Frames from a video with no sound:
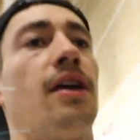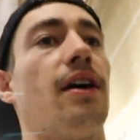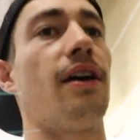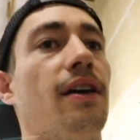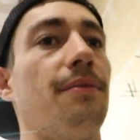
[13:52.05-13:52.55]

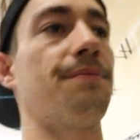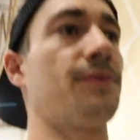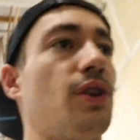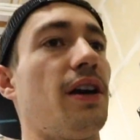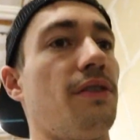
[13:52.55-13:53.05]
Um,
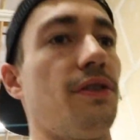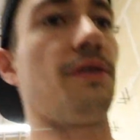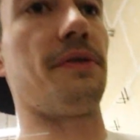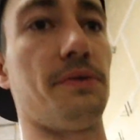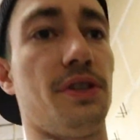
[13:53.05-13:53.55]
so I don't know
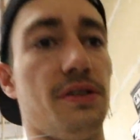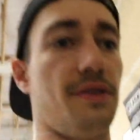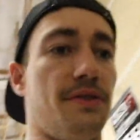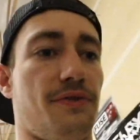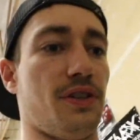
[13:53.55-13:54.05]
if it was just
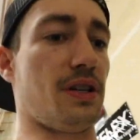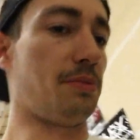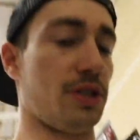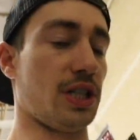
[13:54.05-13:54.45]
those first couple